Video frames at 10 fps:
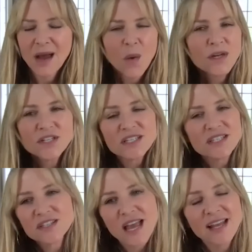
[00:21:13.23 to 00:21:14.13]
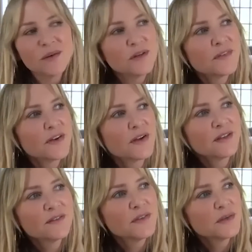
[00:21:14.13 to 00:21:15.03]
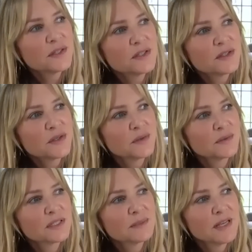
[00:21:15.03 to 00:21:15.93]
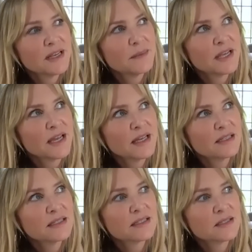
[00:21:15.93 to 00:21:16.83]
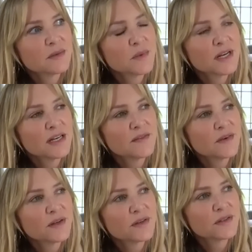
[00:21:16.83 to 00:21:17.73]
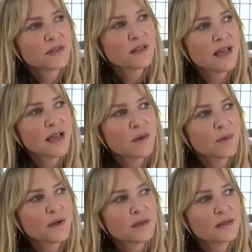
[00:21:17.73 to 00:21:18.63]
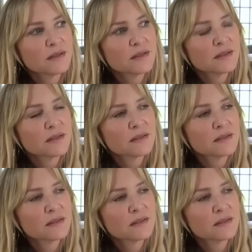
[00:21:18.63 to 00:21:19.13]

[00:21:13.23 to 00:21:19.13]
Which is, I don't know, very confusing too to me, because what I never understood in that was